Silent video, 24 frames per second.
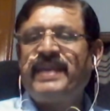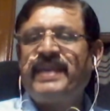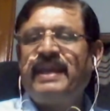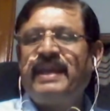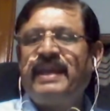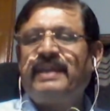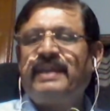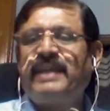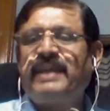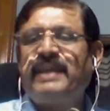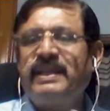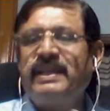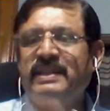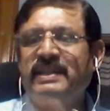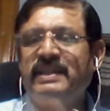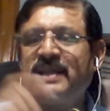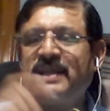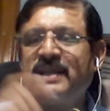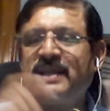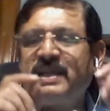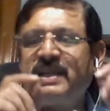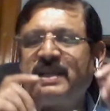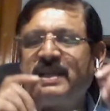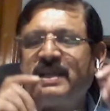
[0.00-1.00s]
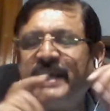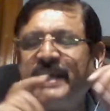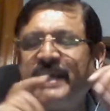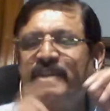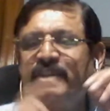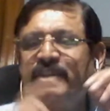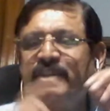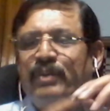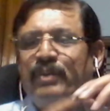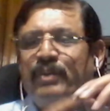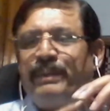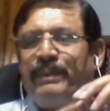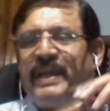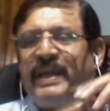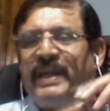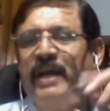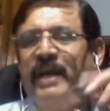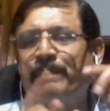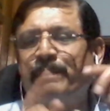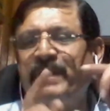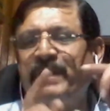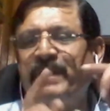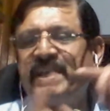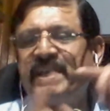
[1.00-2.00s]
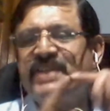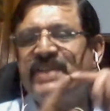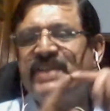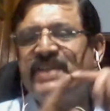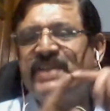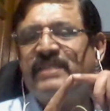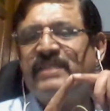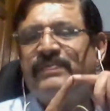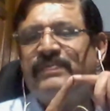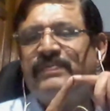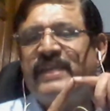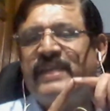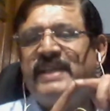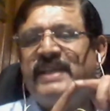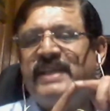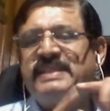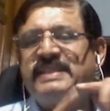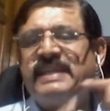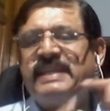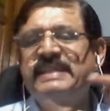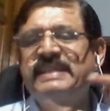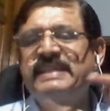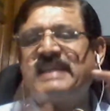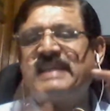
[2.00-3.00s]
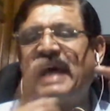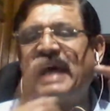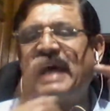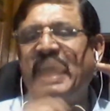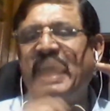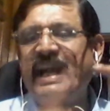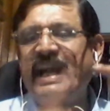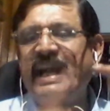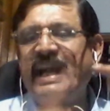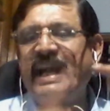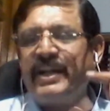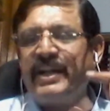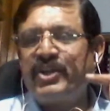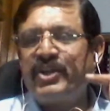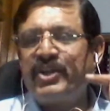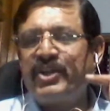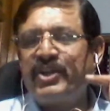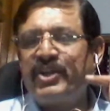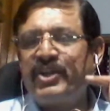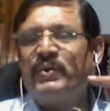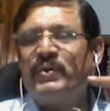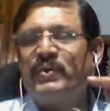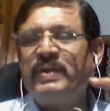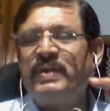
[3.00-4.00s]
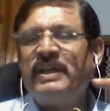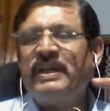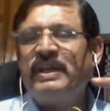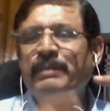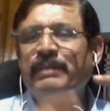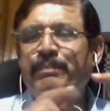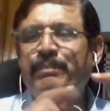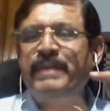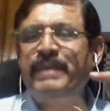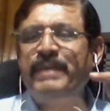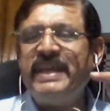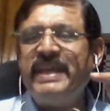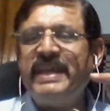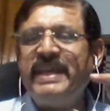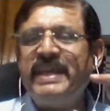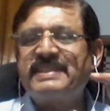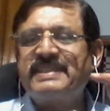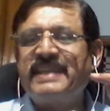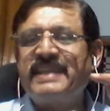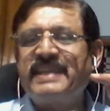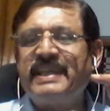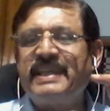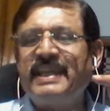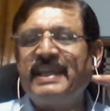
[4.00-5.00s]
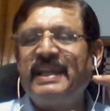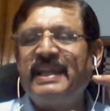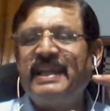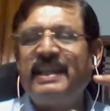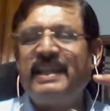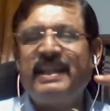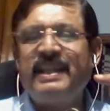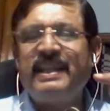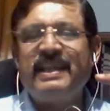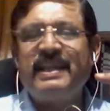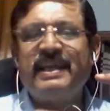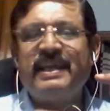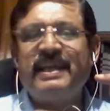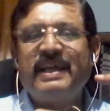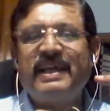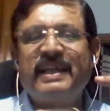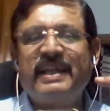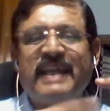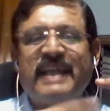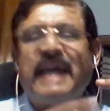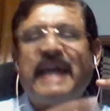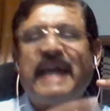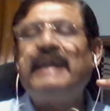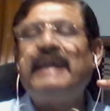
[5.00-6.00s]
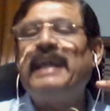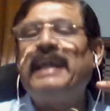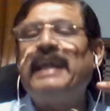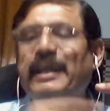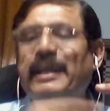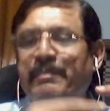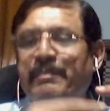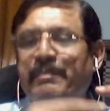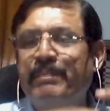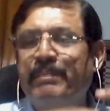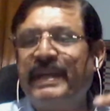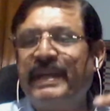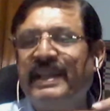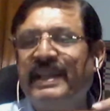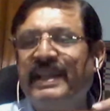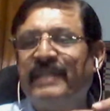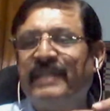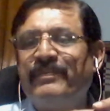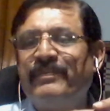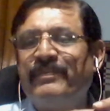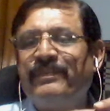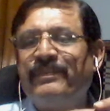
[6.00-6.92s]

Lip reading: Then that 10 rupee application fees is added to BSNL landline bill.